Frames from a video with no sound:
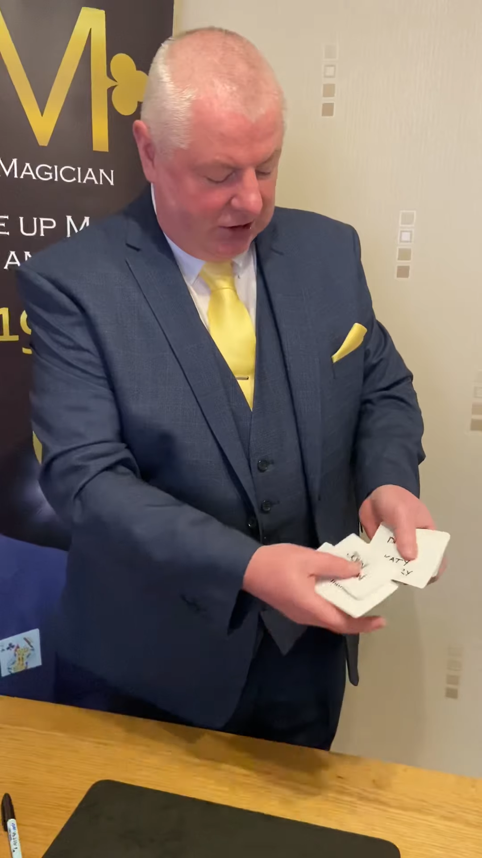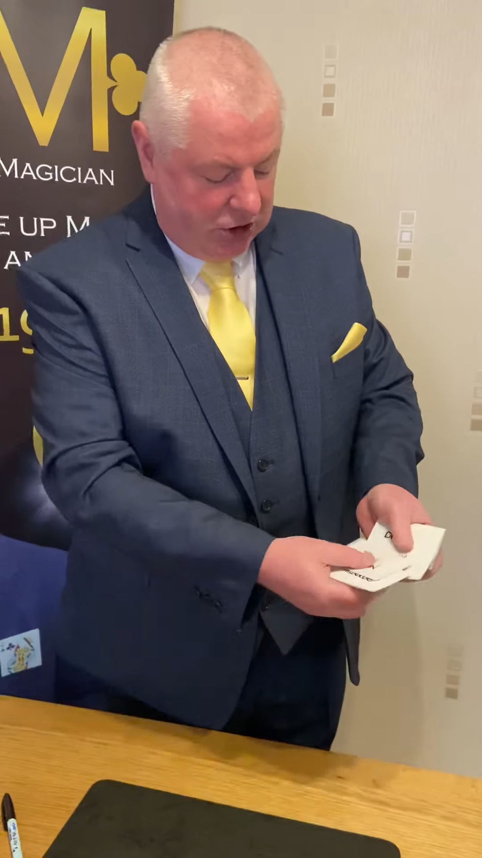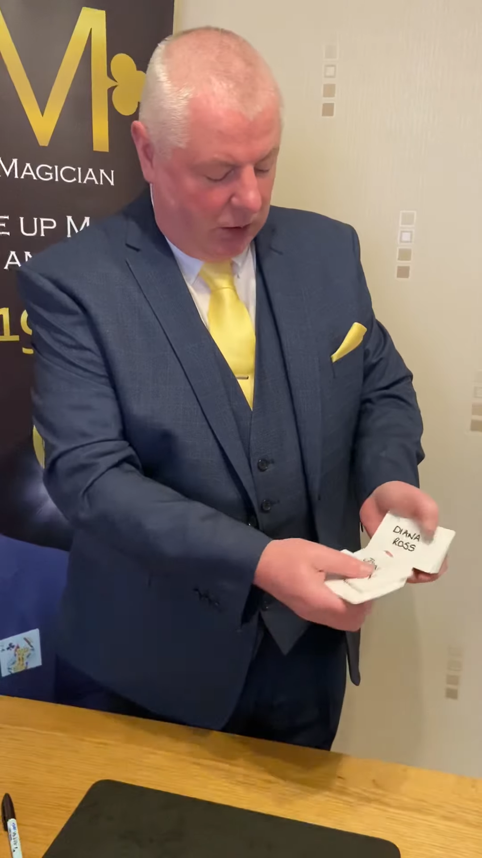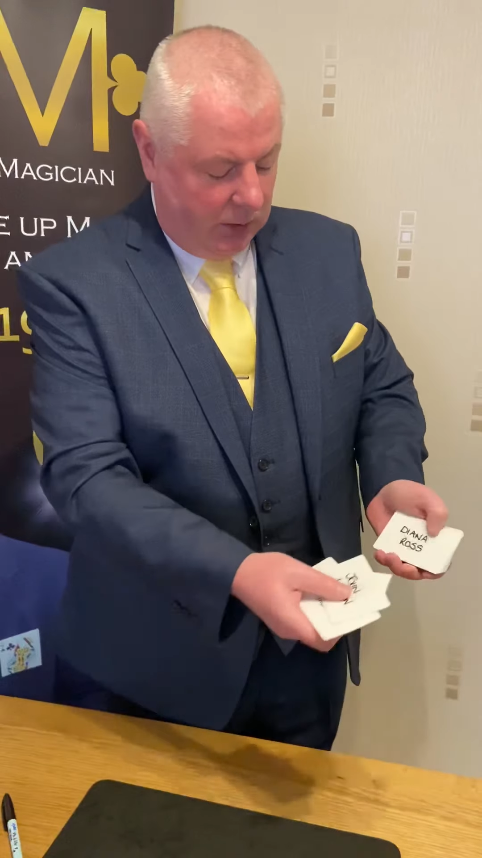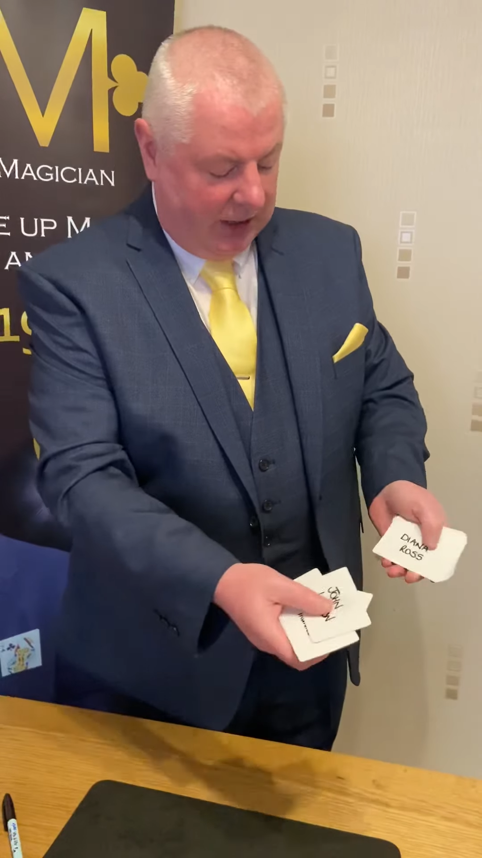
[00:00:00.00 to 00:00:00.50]

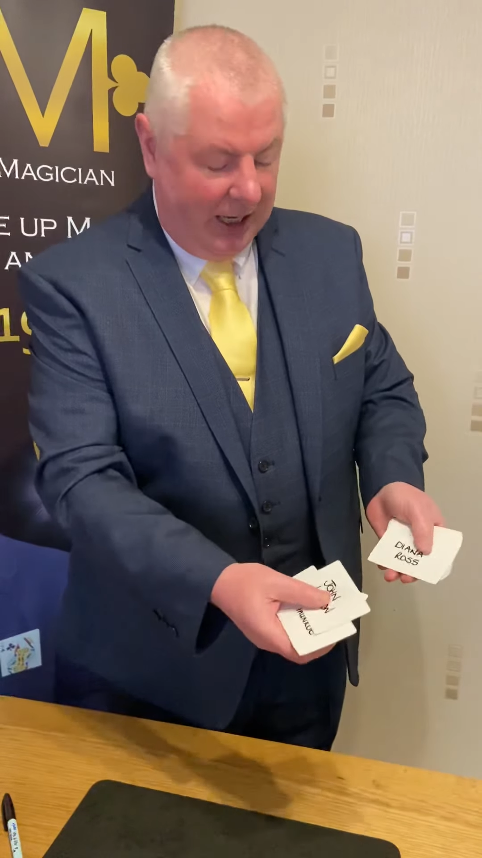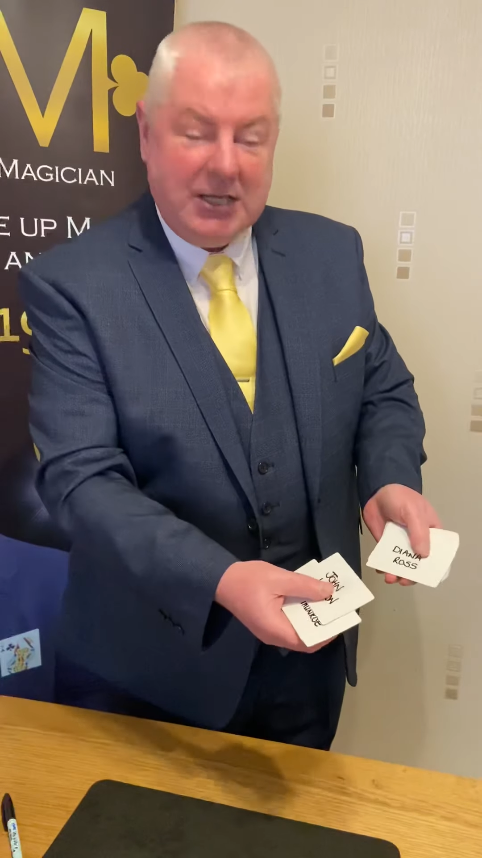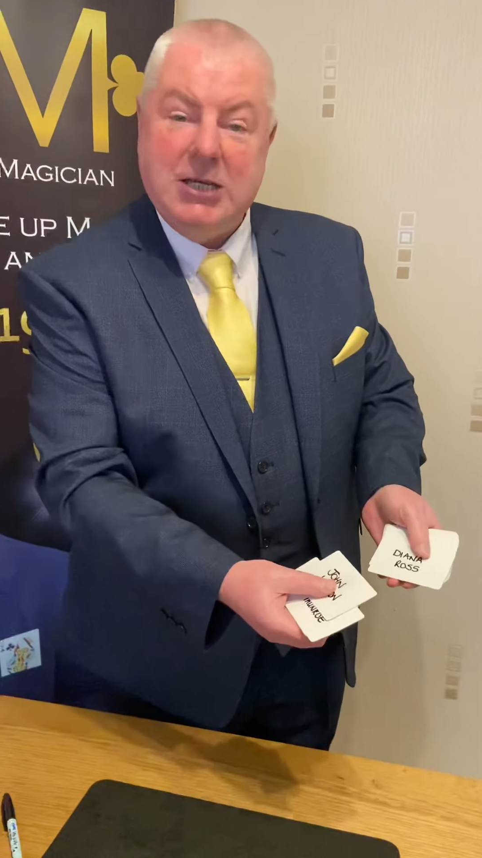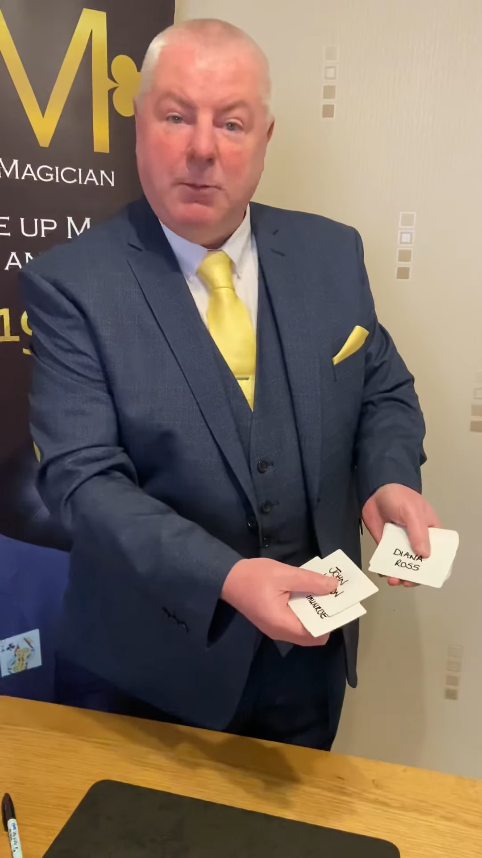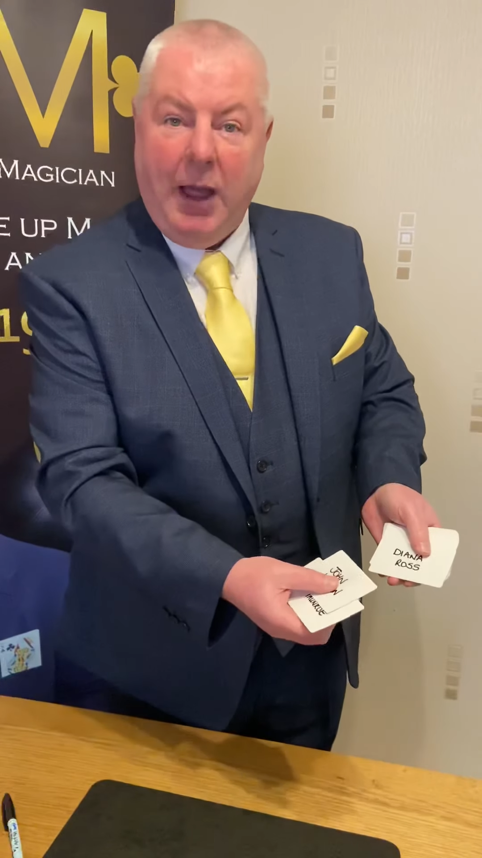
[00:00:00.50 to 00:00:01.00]
Jolie,
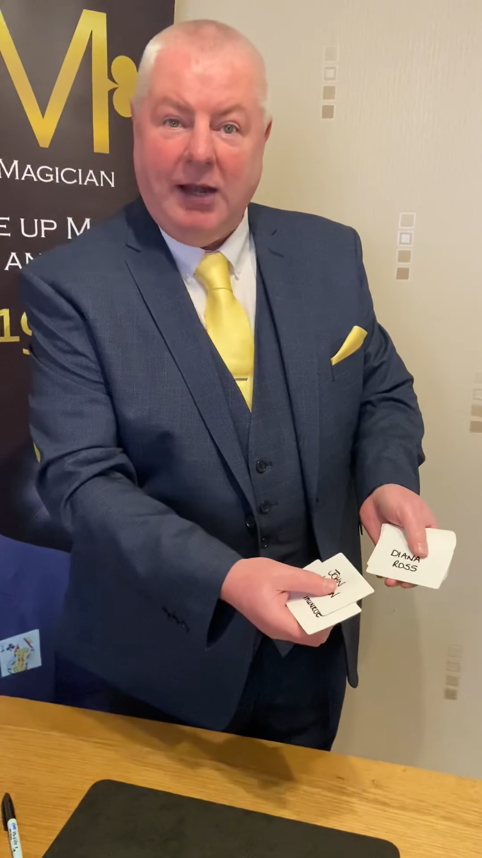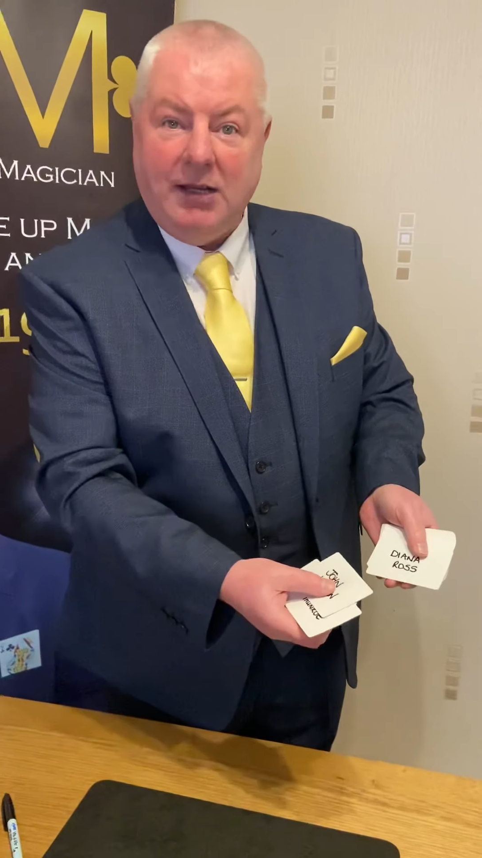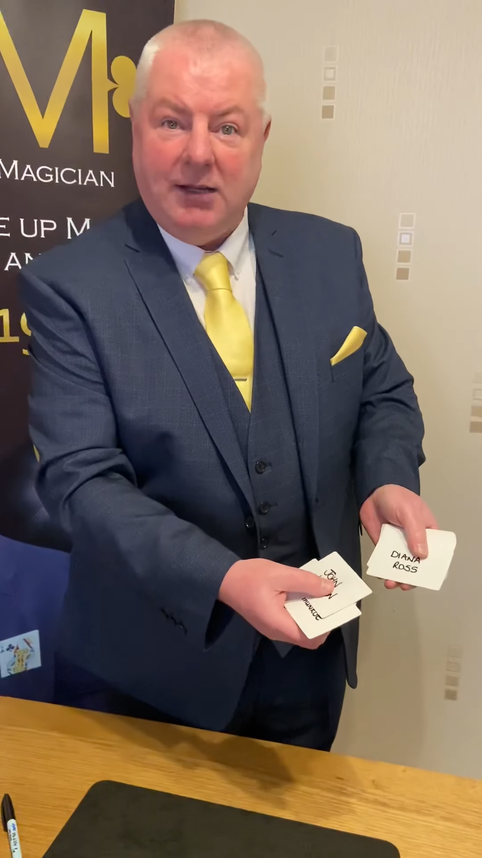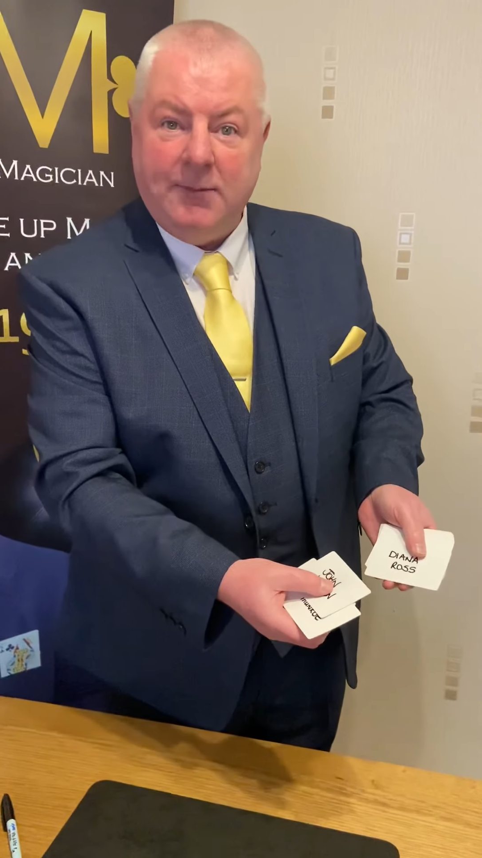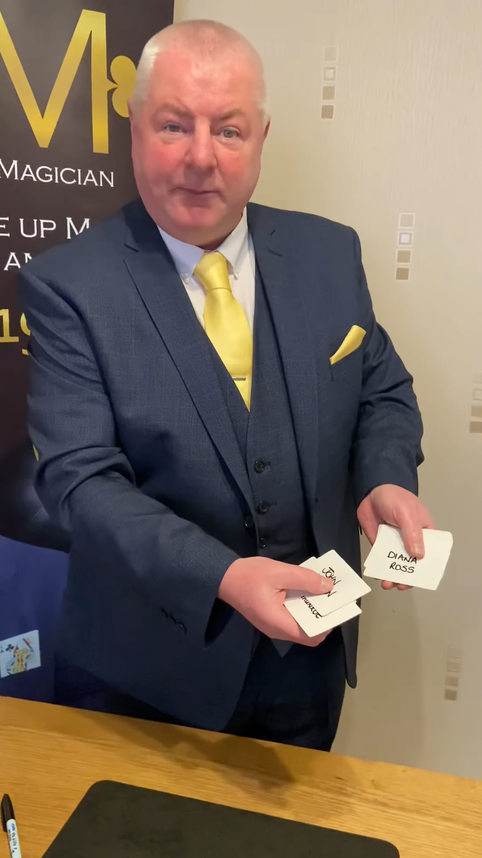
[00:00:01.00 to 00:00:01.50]
Katy Perry,